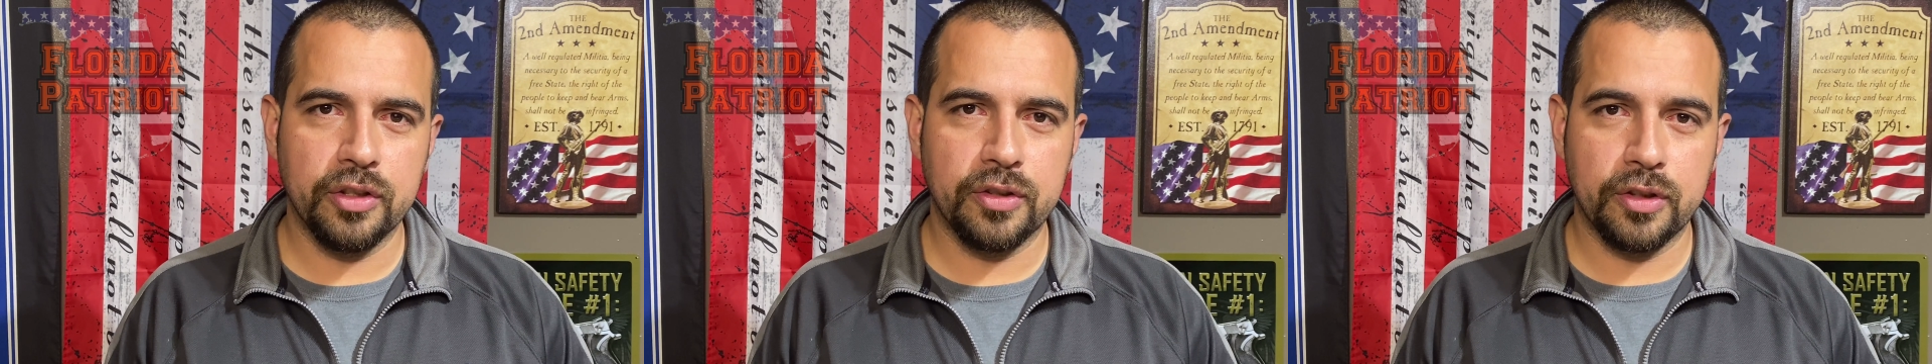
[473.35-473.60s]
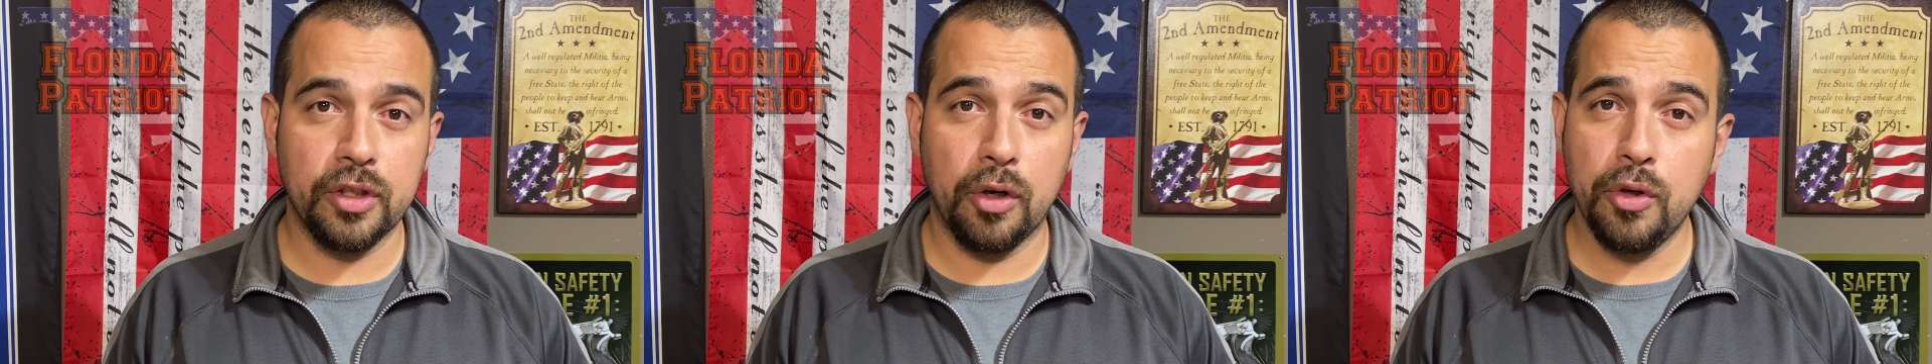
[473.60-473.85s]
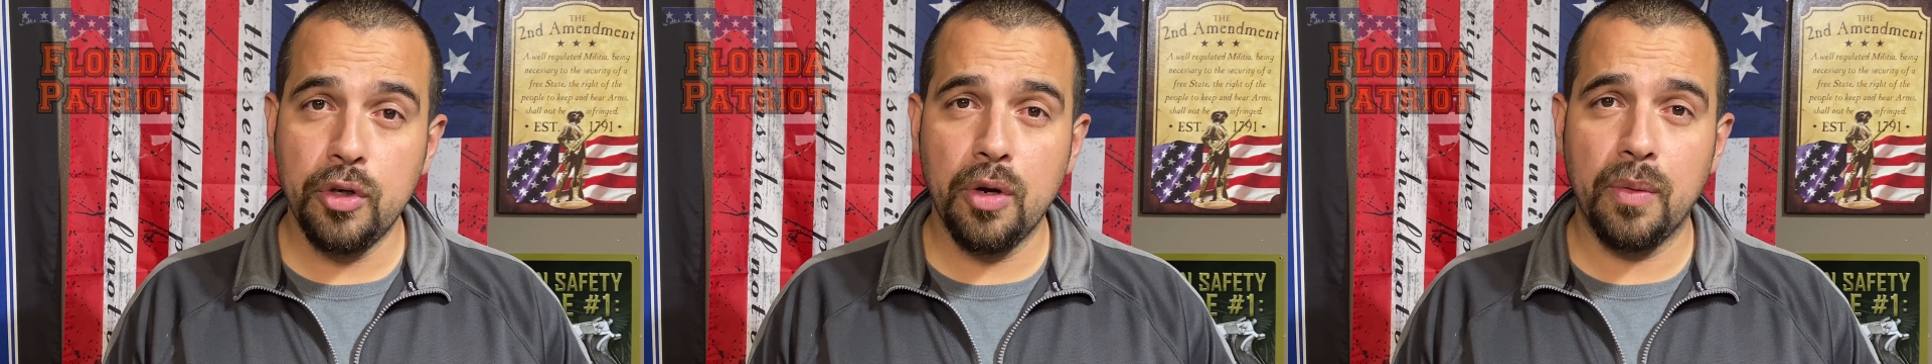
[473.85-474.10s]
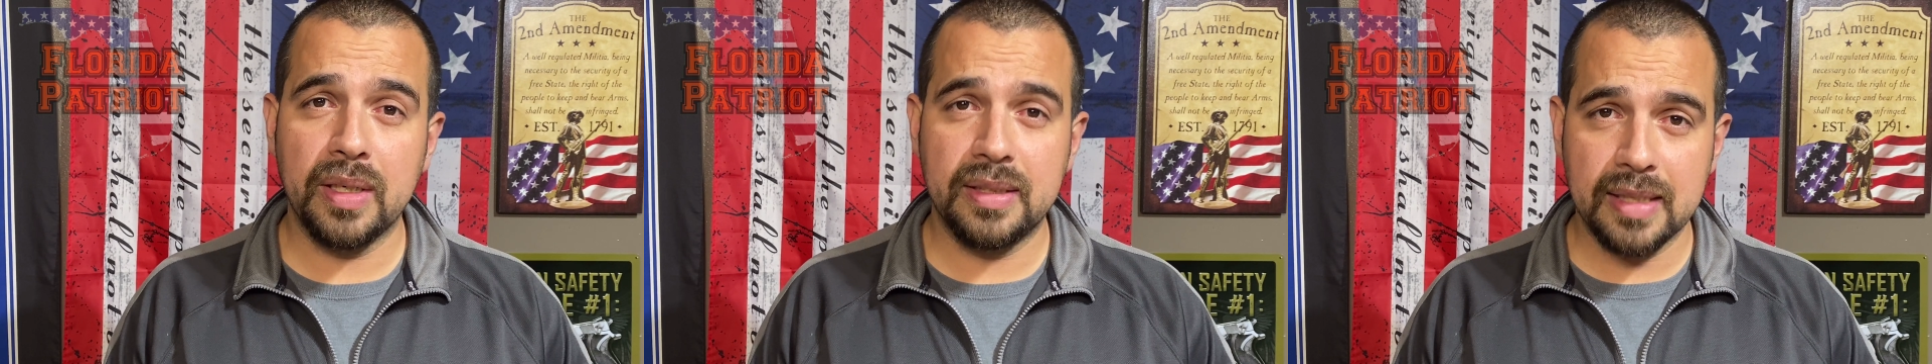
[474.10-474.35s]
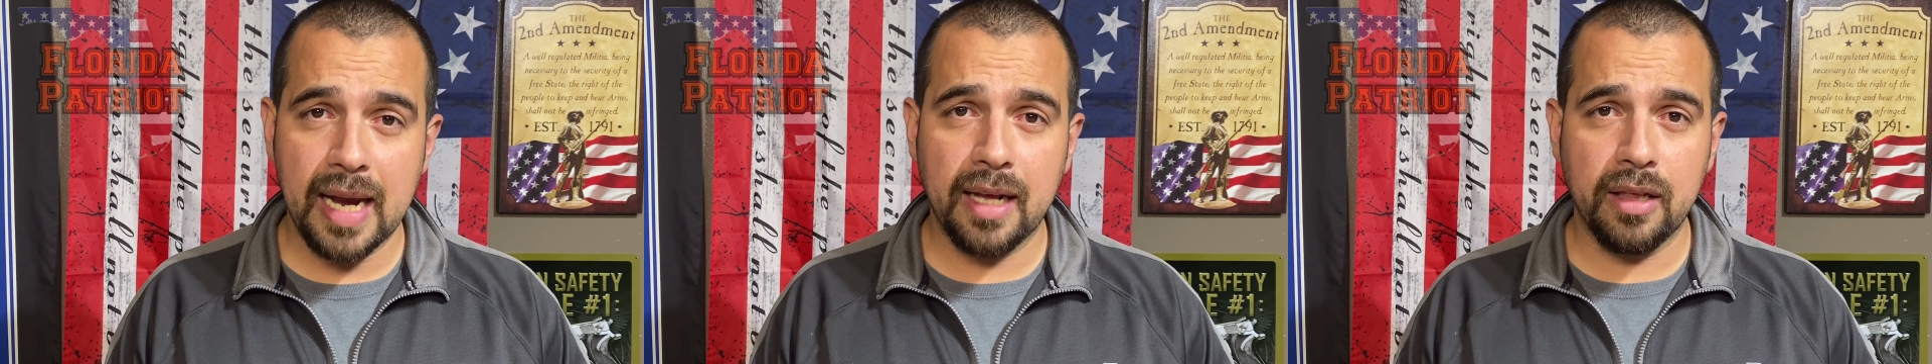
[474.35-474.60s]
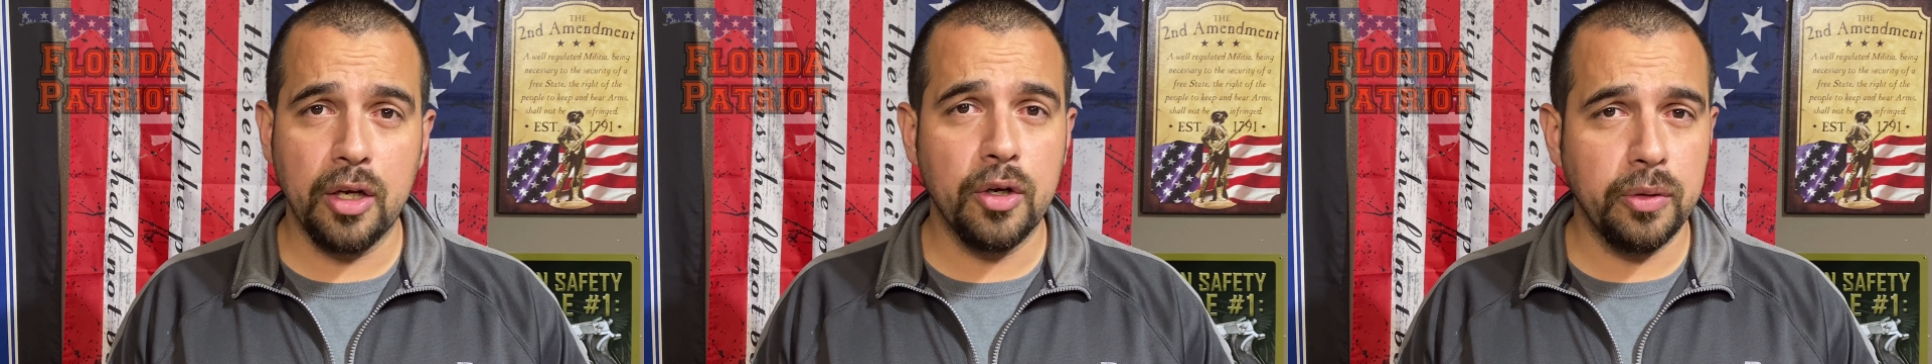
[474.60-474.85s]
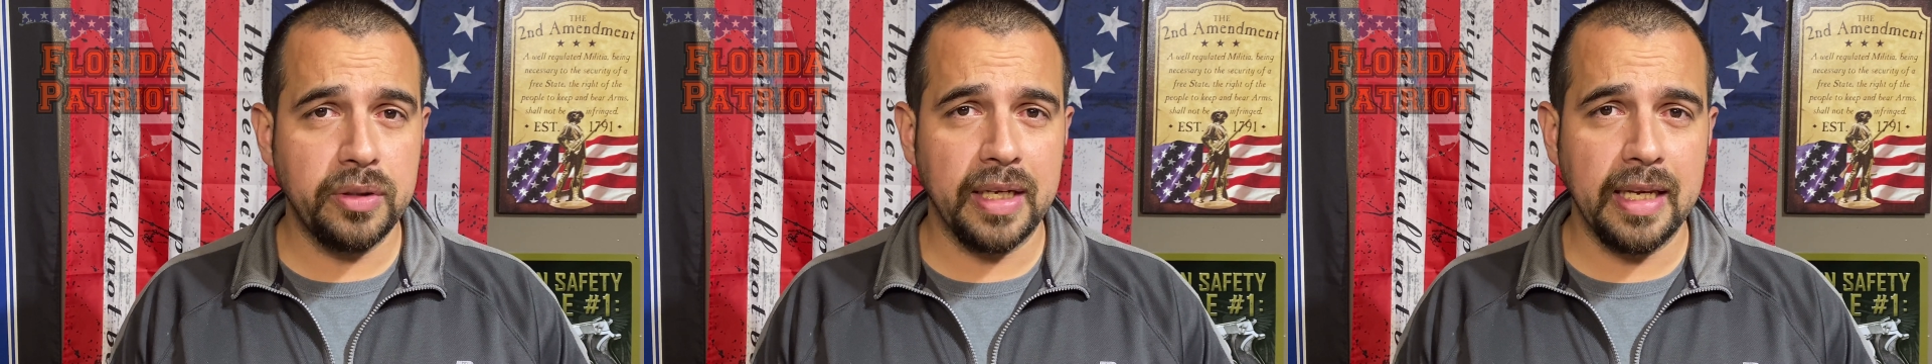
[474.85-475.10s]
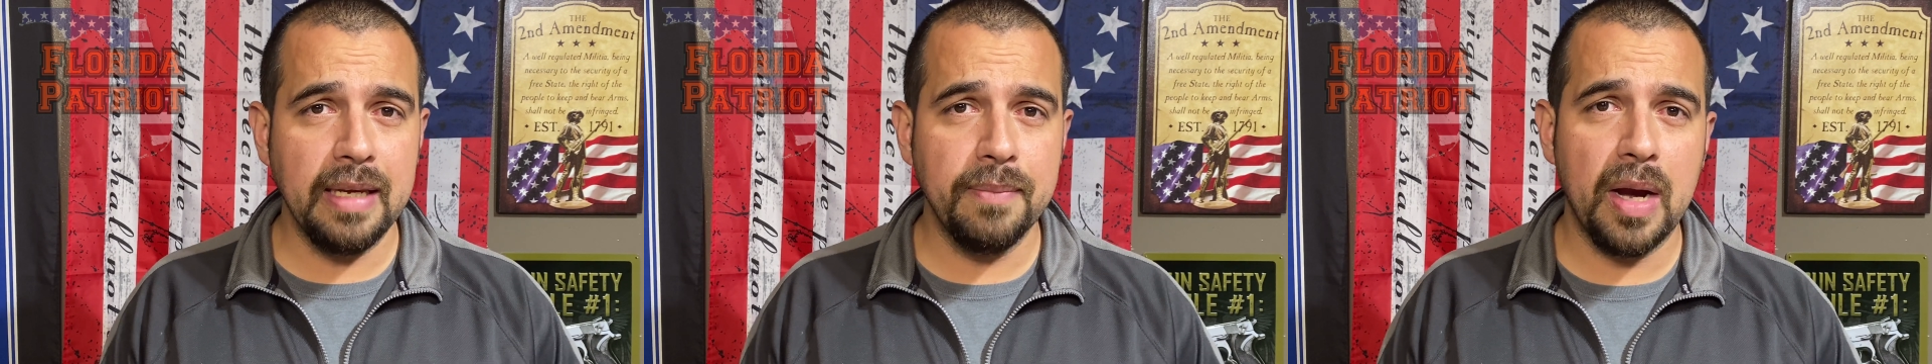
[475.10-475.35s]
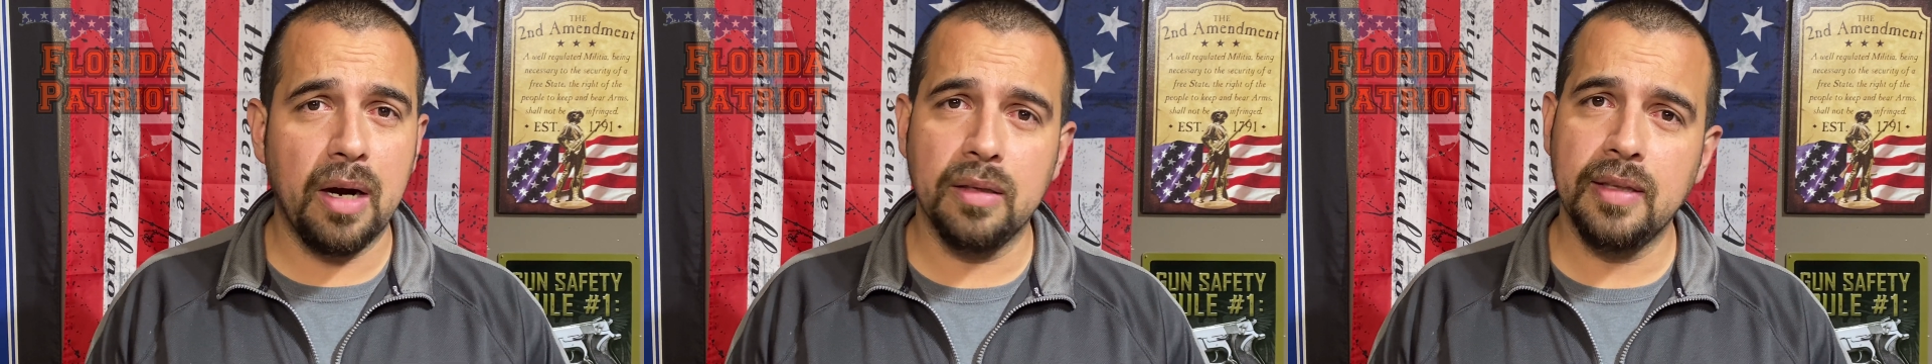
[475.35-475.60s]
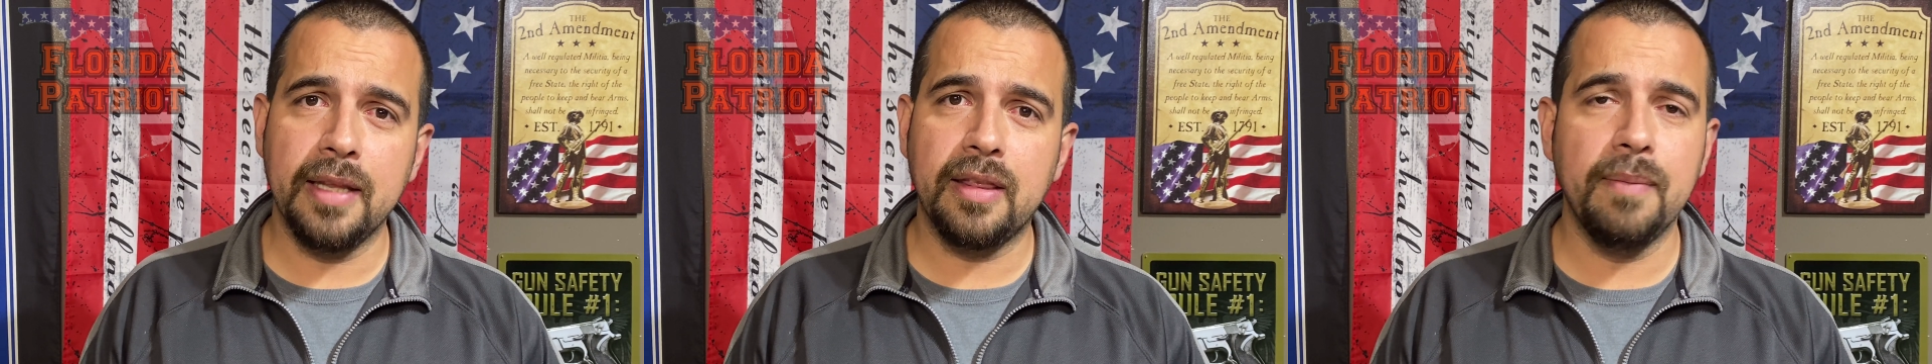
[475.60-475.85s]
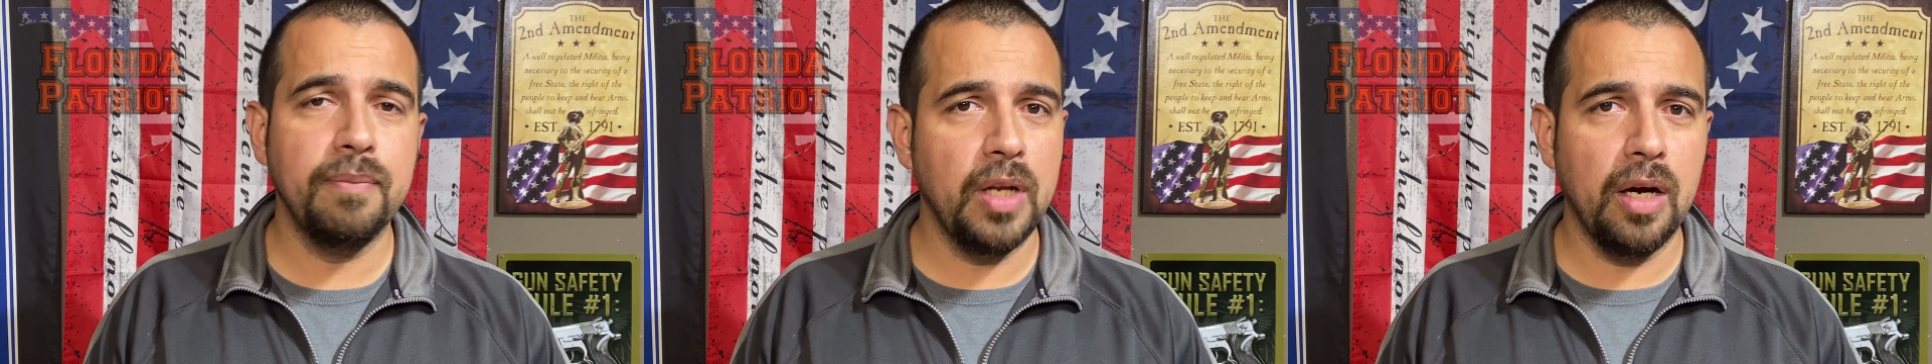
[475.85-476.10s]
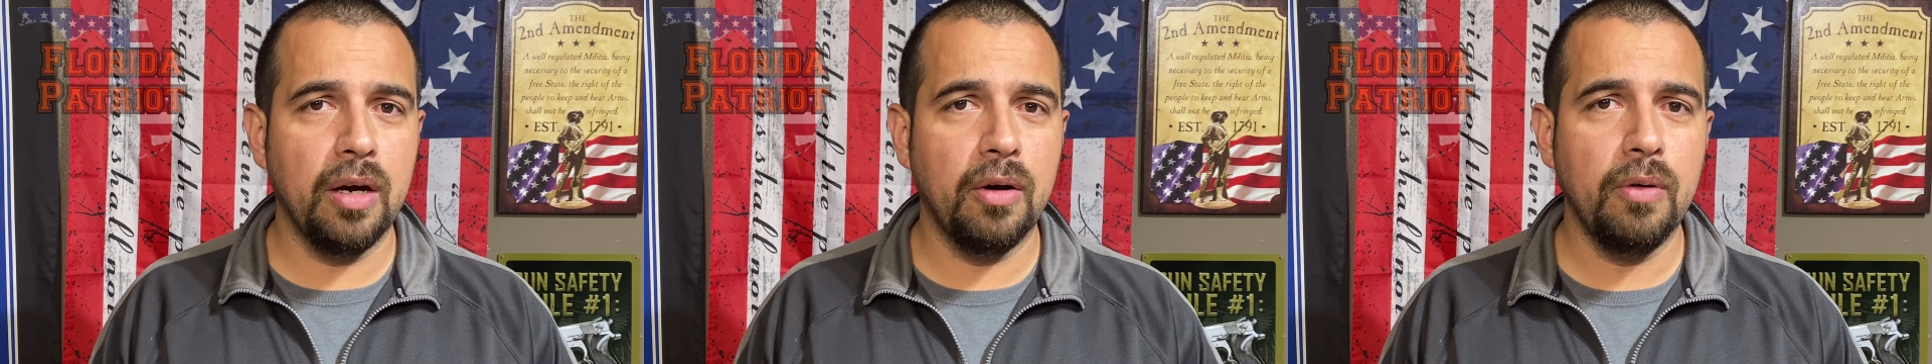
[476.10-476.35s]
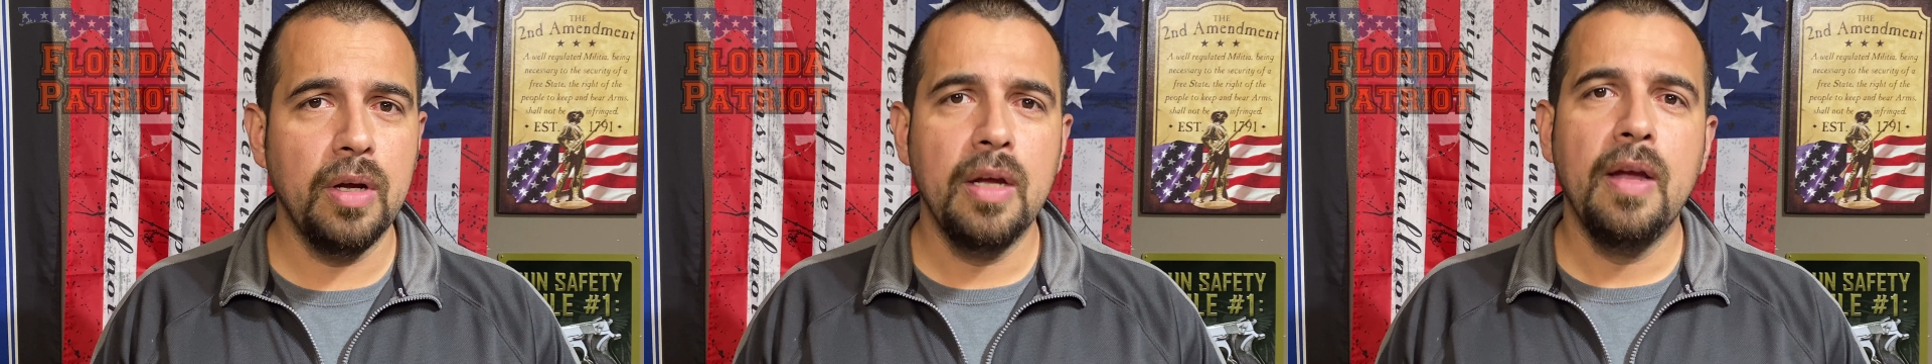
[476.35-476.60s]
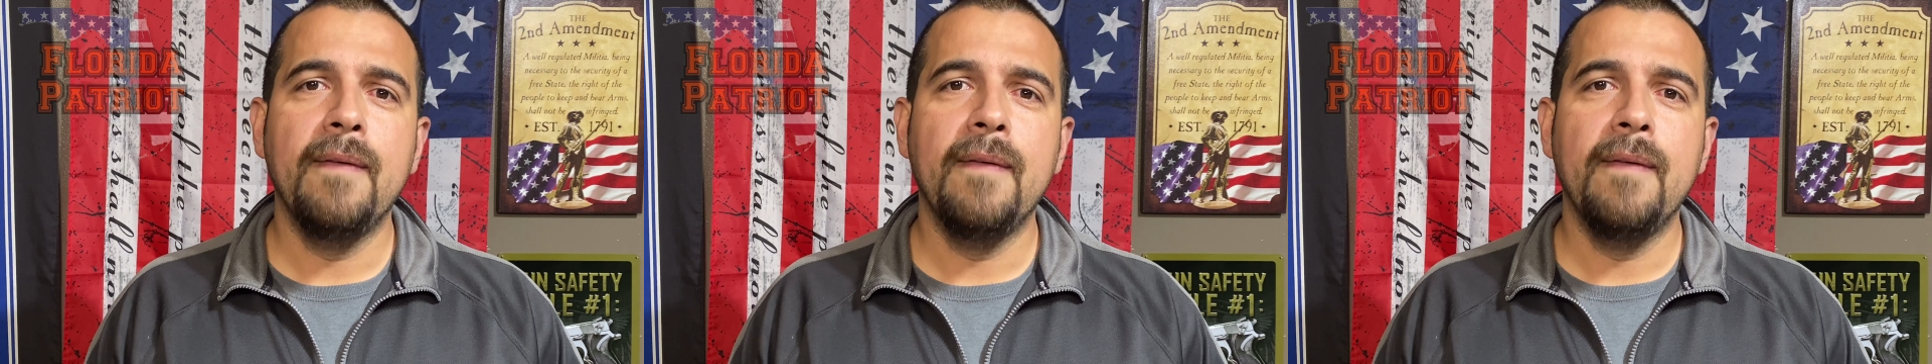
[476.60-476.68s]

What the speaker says: so you know exactly who to email and let them know.